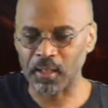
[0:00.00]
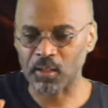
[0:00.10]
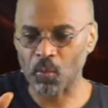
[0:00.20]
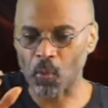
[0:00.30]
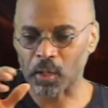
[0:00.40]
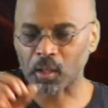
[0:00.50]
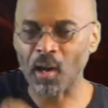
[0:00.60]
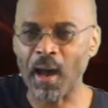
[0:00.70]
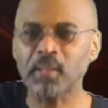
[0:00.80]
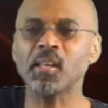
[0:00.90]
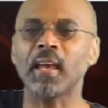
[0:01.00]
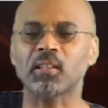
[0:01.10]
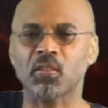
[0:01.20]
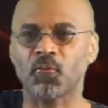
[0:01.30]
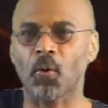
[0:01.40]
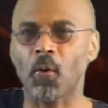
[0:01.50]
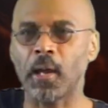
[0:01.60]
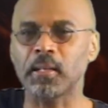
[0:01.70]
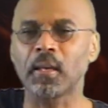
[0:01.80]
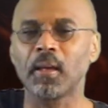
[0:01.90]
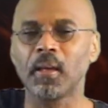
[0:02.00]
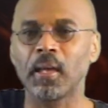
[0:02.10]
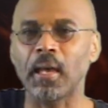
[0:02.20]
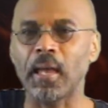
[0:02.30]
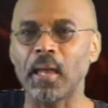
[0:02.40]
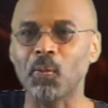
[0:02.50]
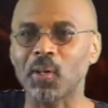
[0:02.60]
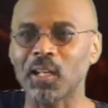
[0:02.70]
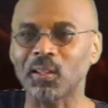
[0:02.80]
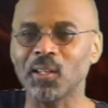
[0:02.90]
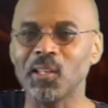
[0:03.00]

there were a context for it, it would at